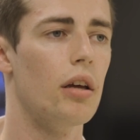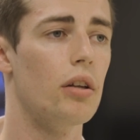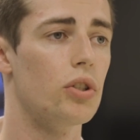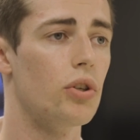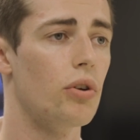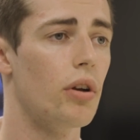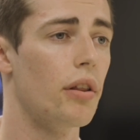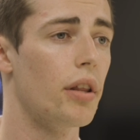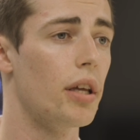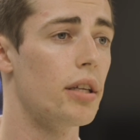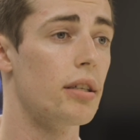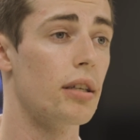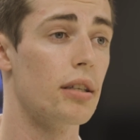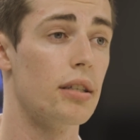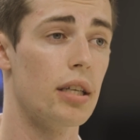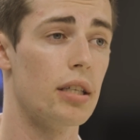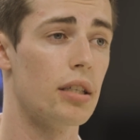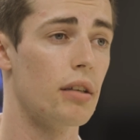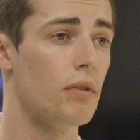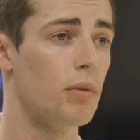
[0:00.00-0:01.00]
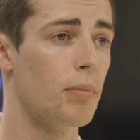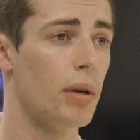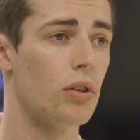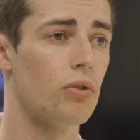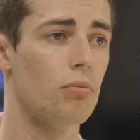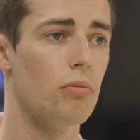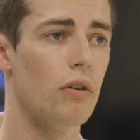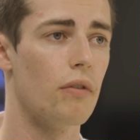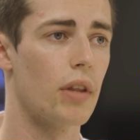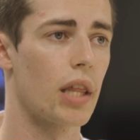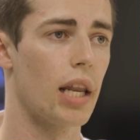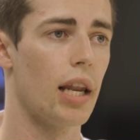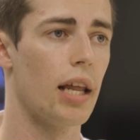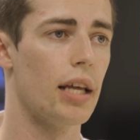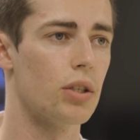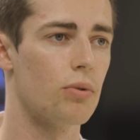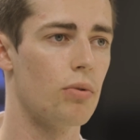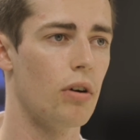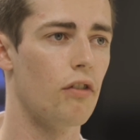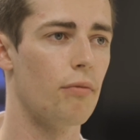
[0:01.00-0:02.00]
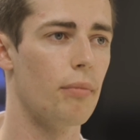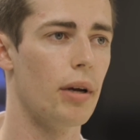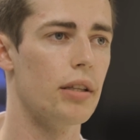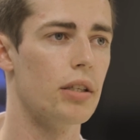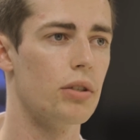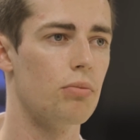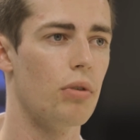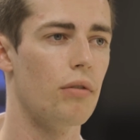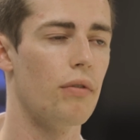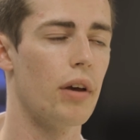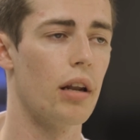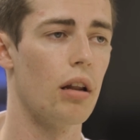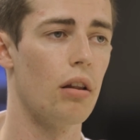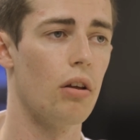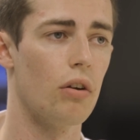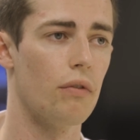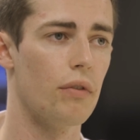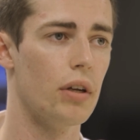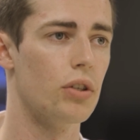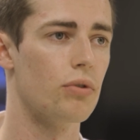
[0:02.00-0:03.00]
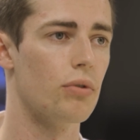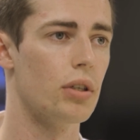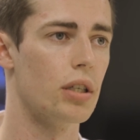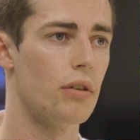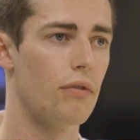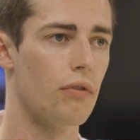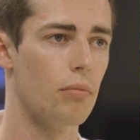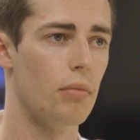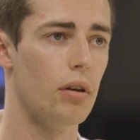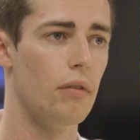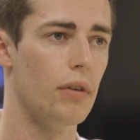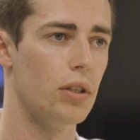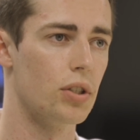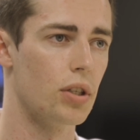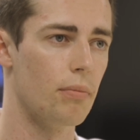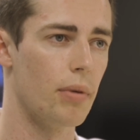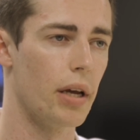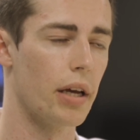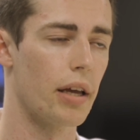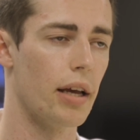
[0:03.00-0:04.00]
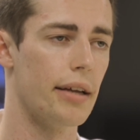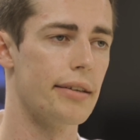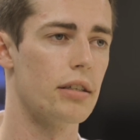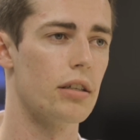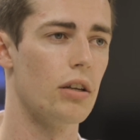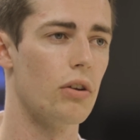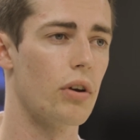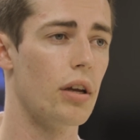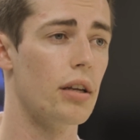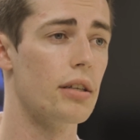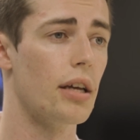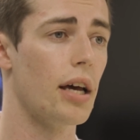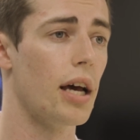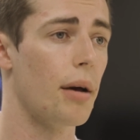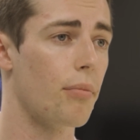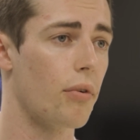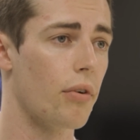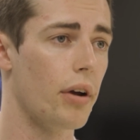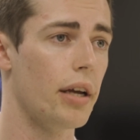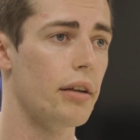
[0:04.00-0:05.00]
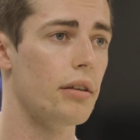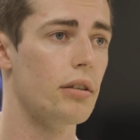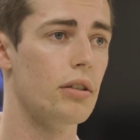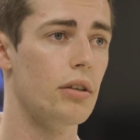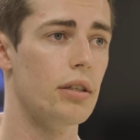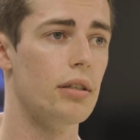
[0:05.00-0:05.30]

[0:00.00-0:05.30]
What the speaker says: Due to the success of Spectrum over the last 12 months, we've had a lot of interest from Envision packhouses looking to upgrade to